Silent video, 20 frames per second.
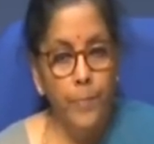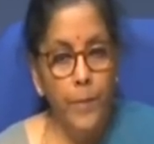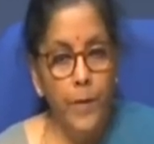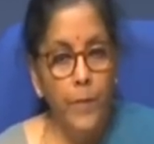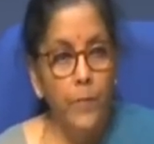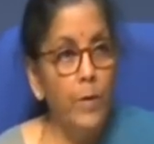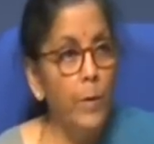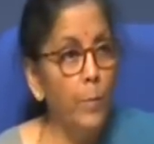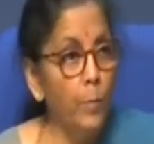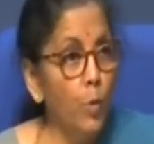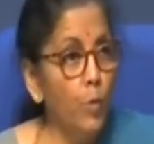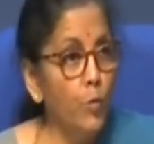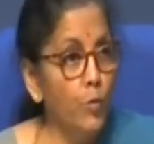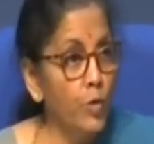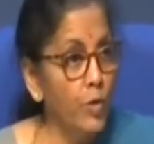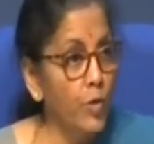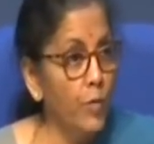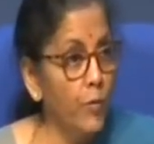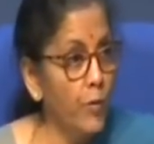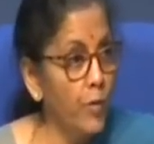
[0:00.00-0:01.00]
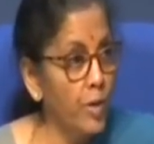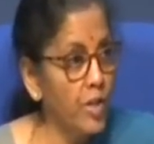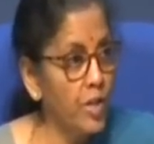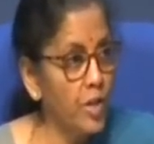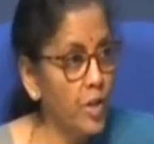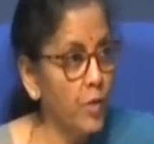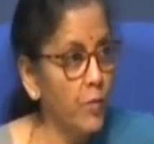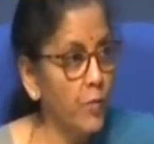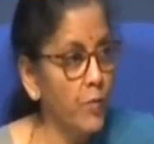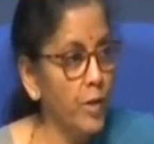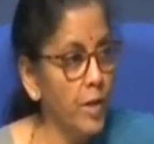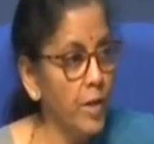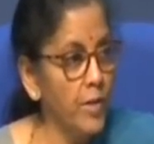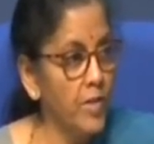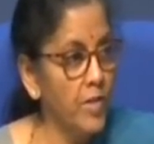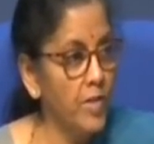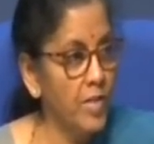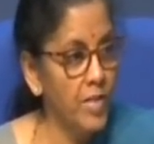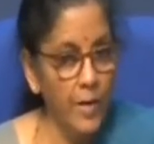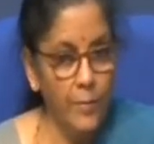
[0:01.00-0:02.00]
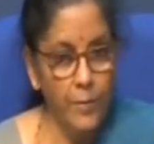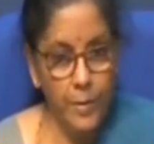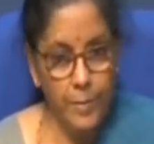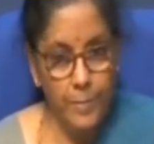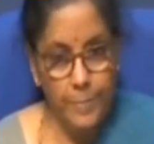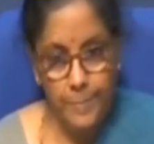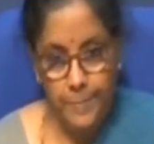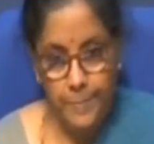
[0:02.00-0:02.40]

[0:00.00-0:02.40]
We move to the first of the 7.